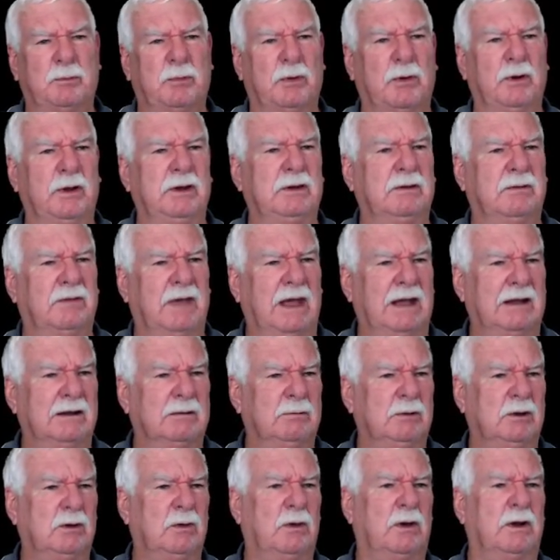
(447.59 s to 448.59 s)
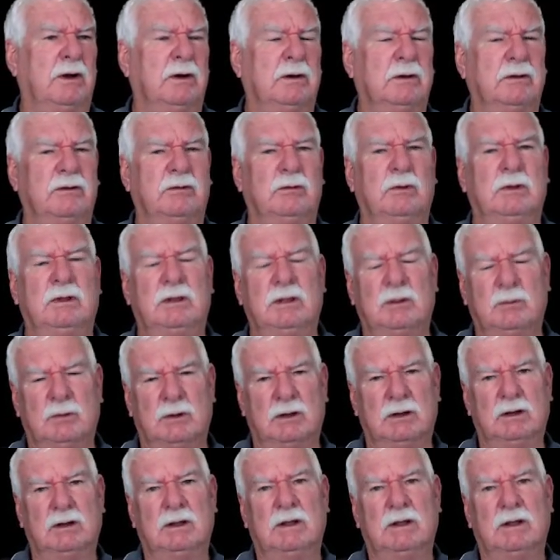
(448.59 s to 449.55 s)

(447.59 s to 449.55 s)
point of that, to be quite honest with you.